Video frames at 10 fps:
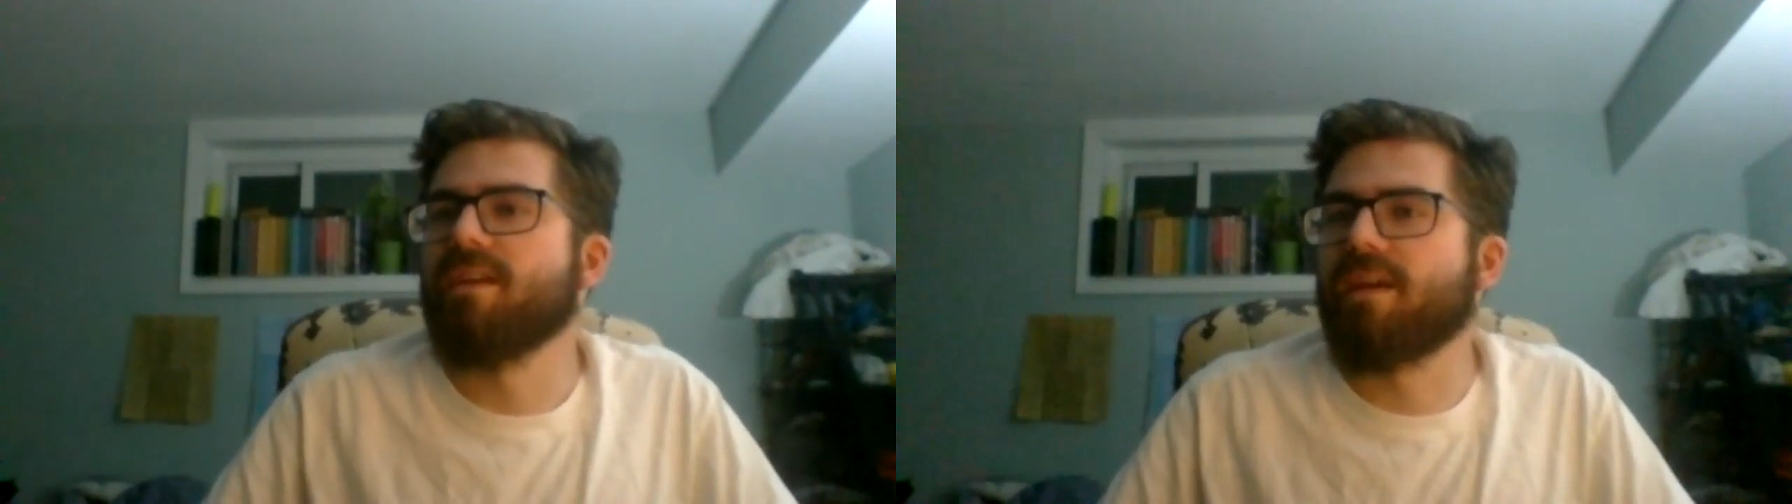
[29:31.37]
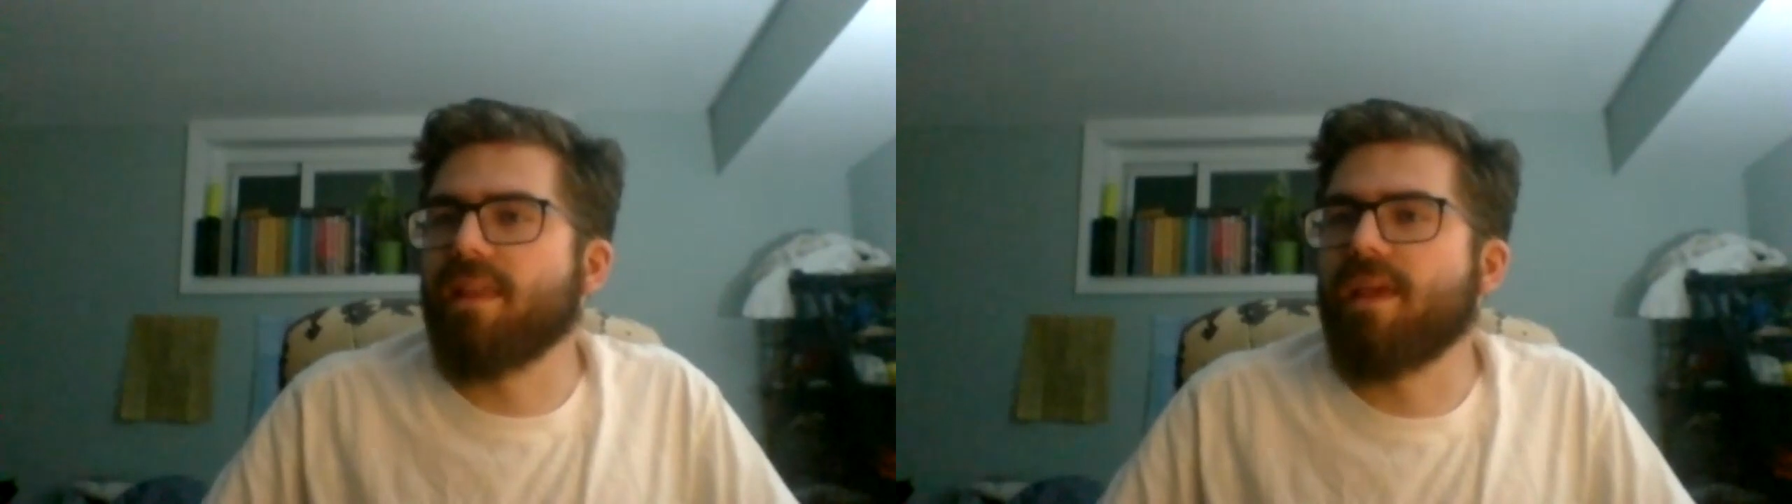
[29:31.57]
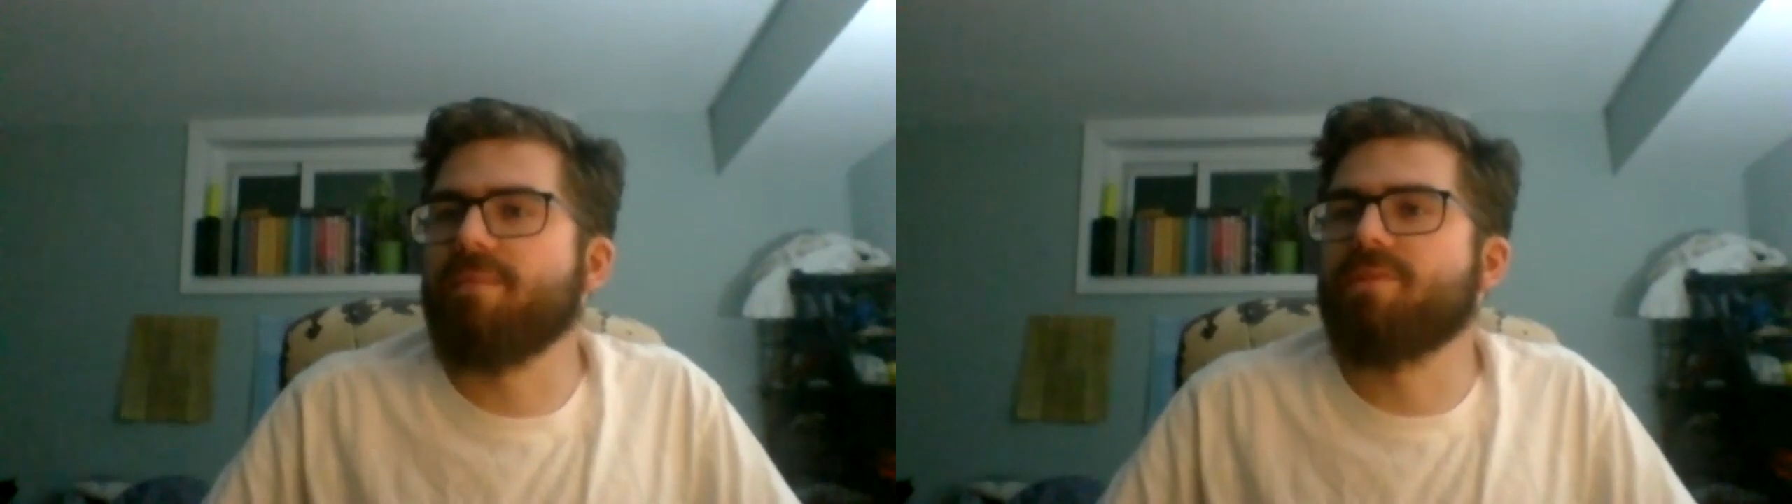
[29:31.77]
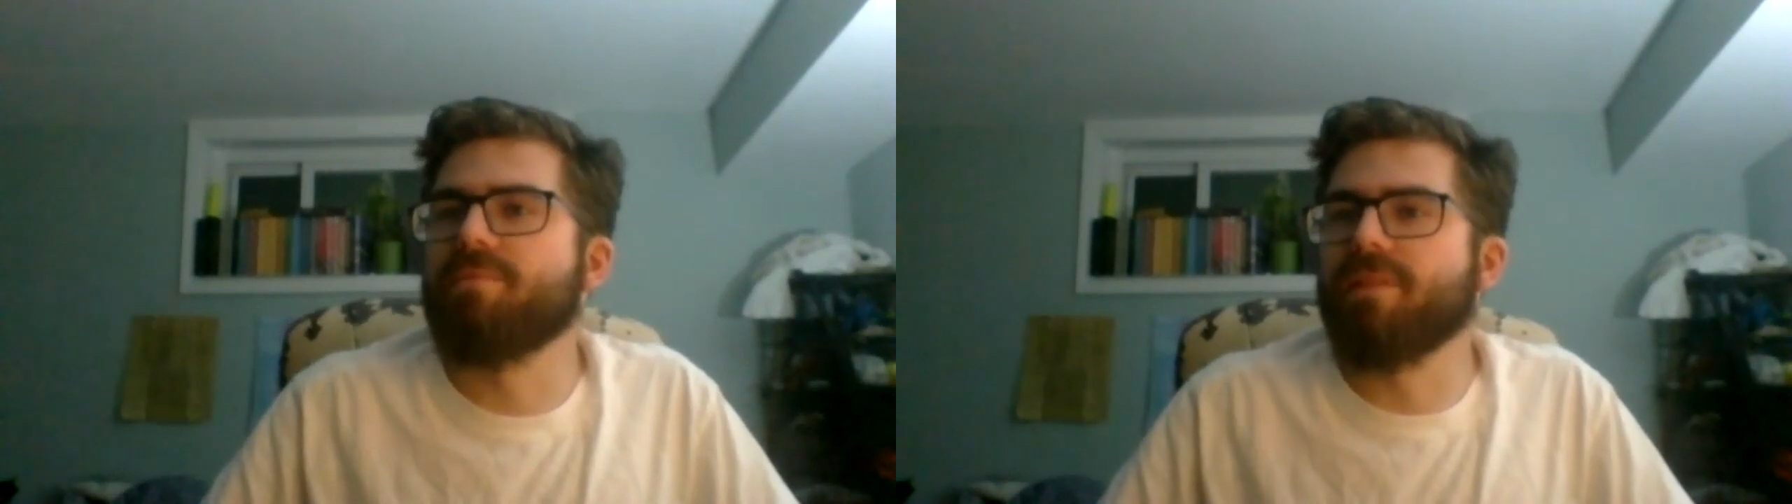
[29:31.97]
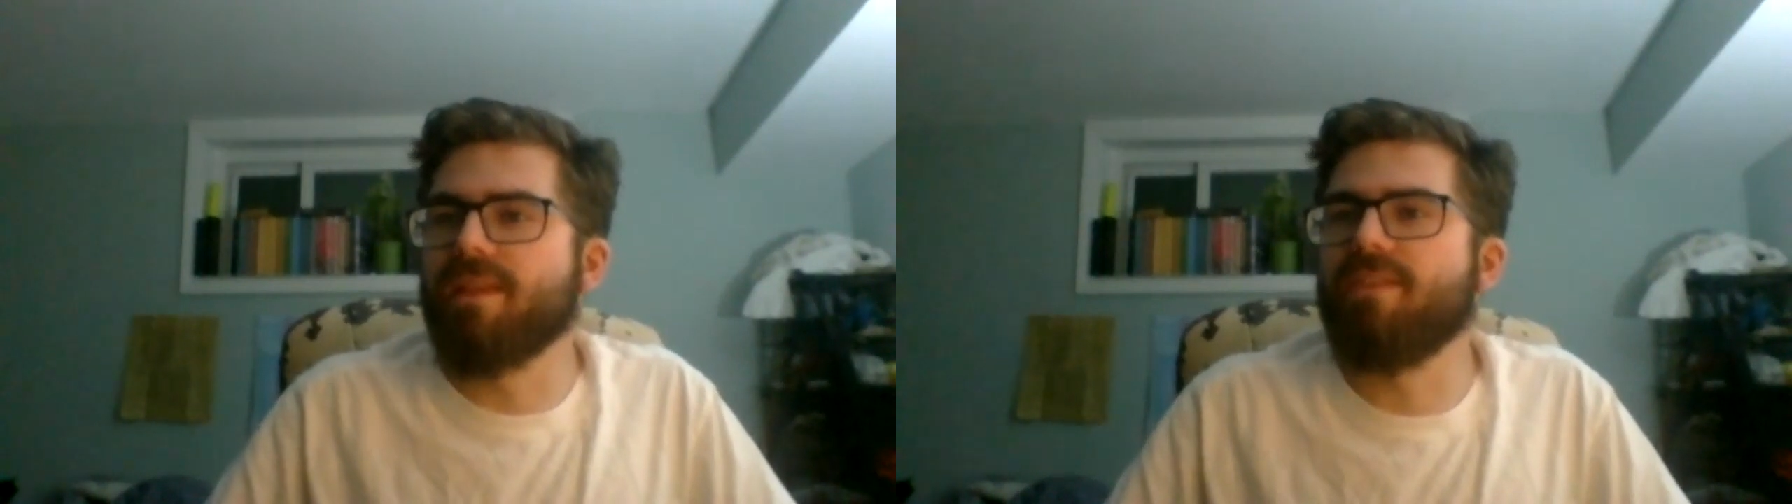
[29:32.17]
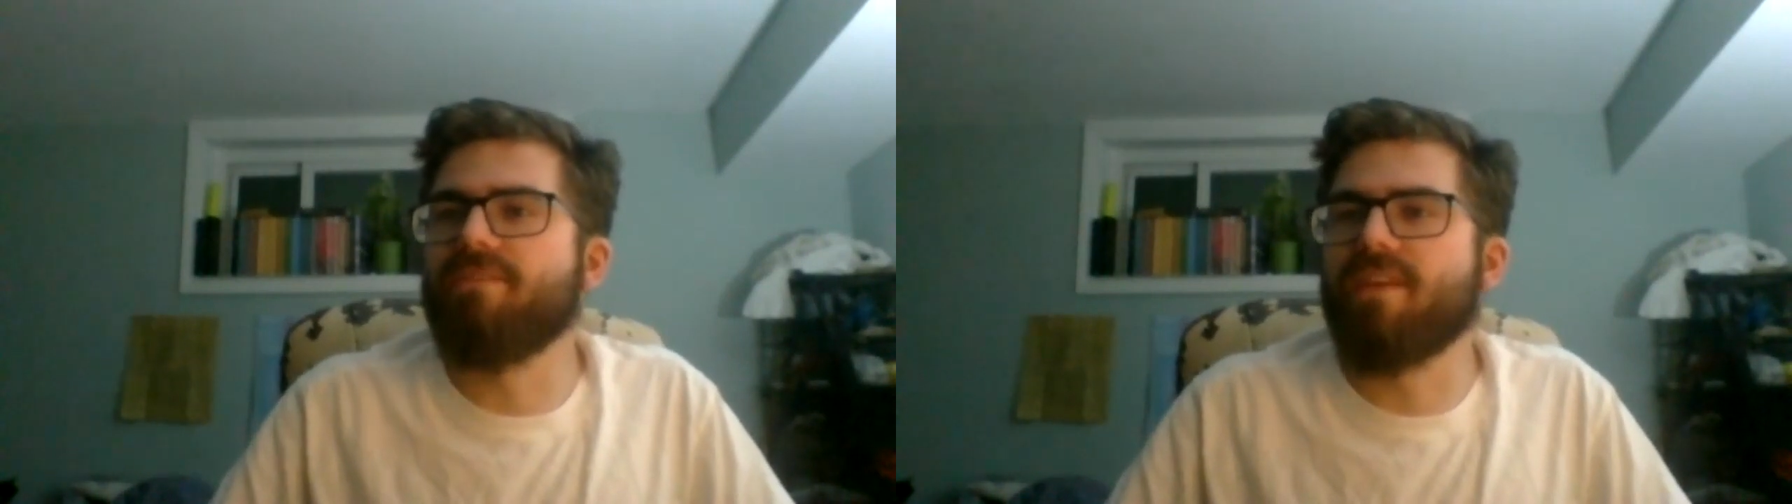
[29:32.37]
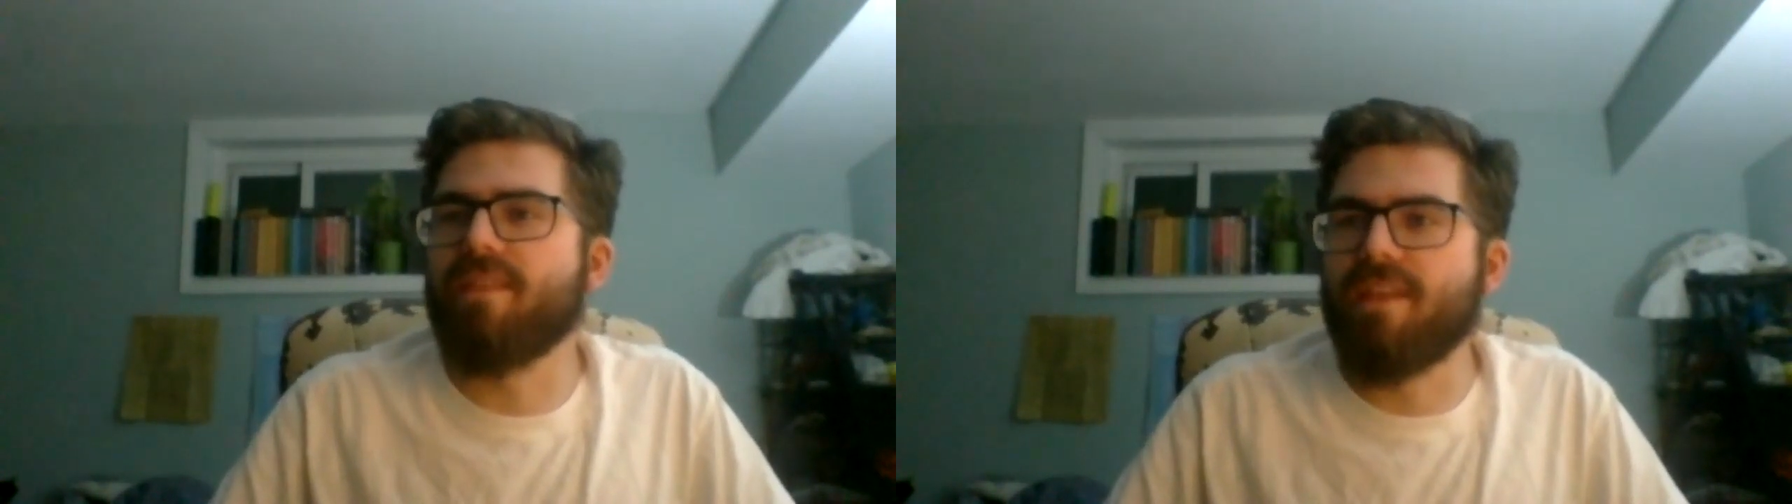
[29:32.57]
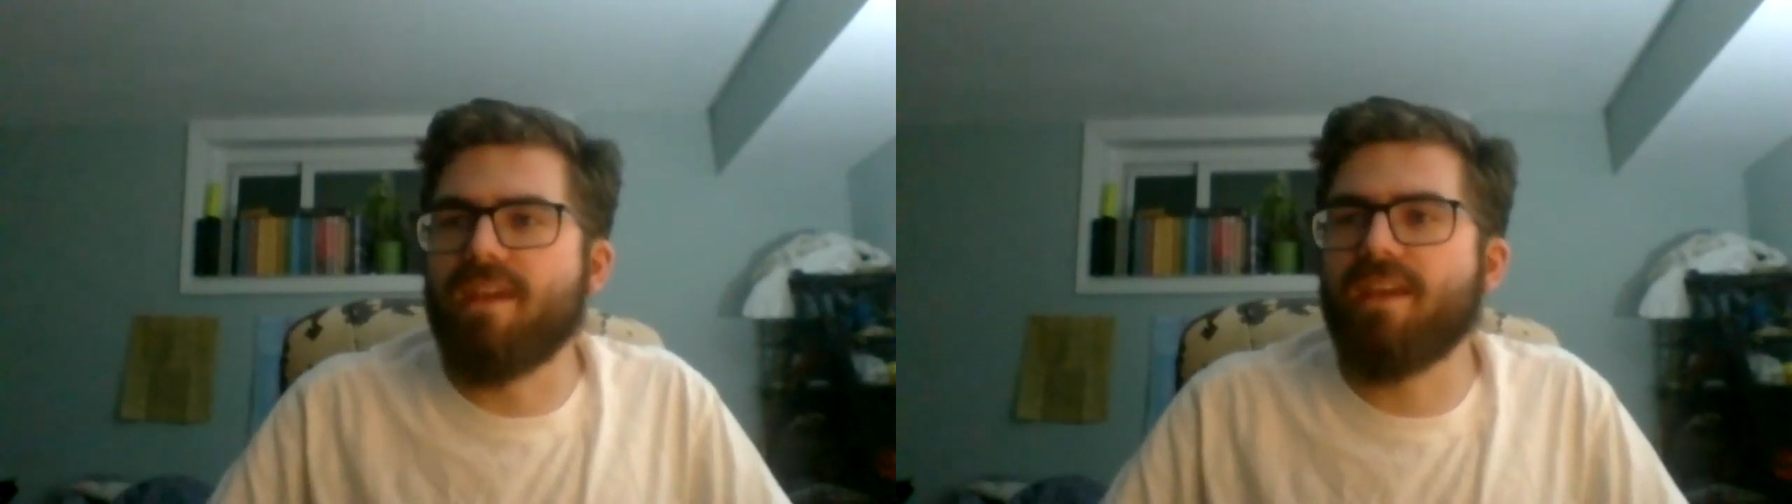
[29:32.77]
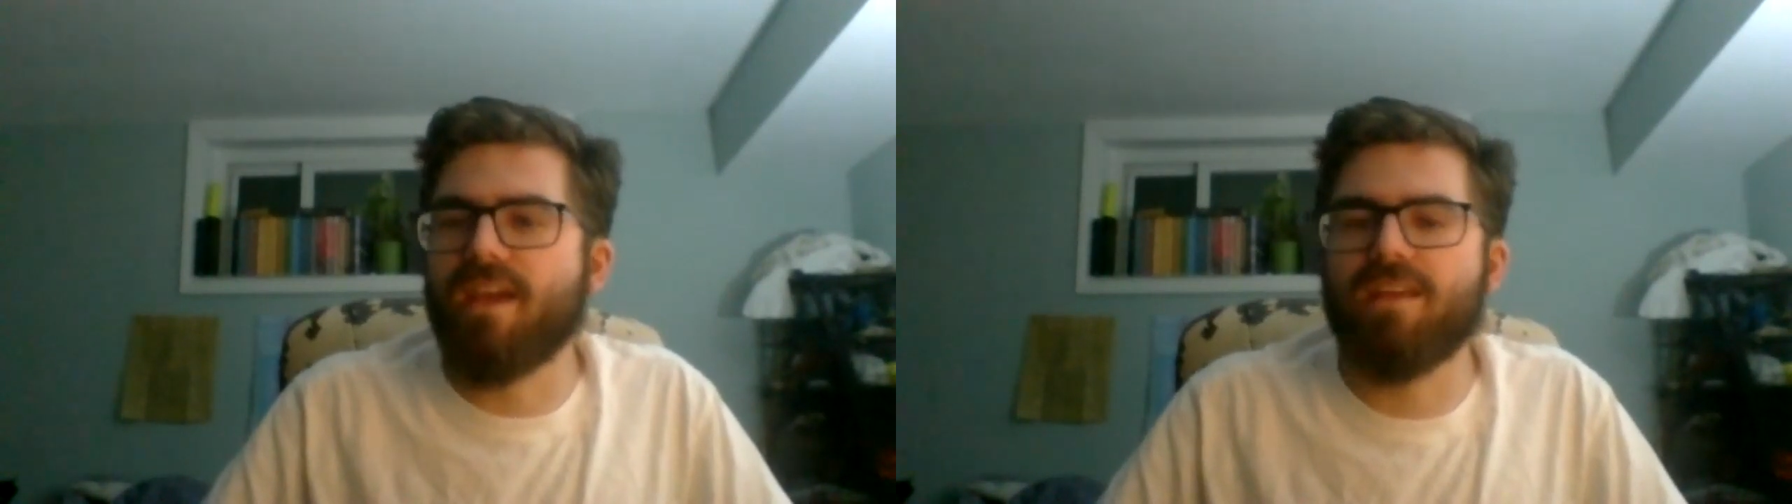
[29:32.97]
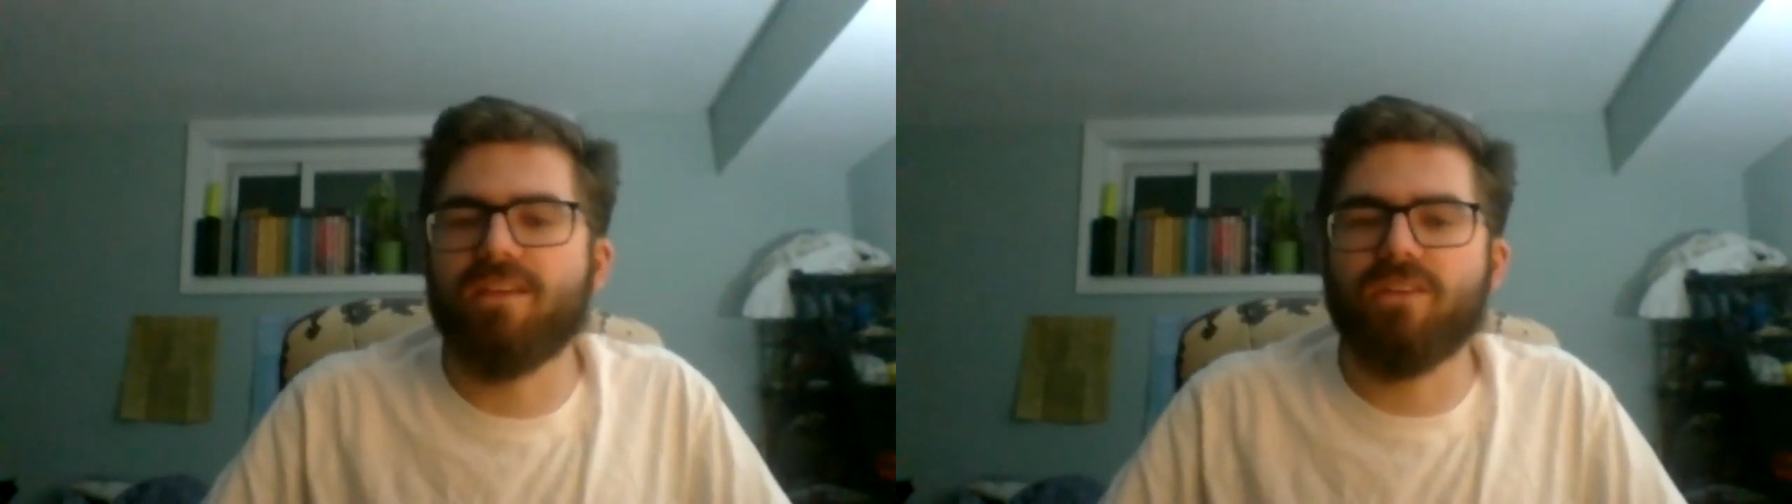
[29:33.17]
claim to believe that they
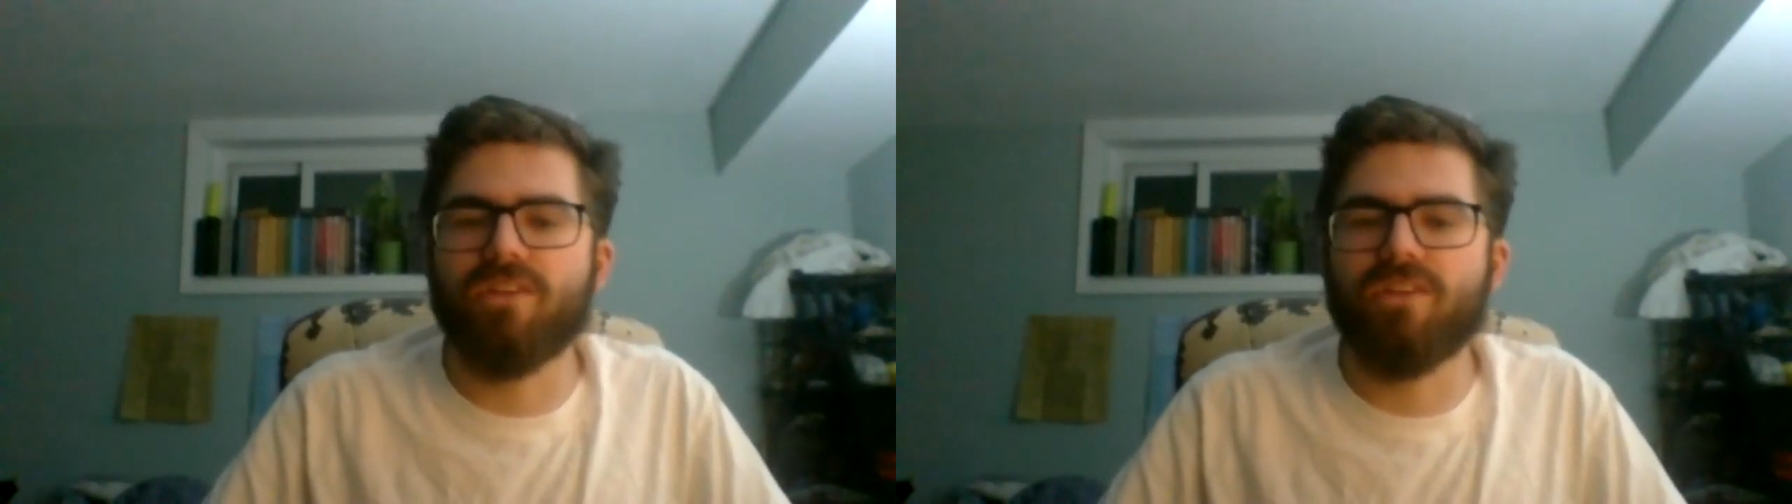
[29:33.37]
can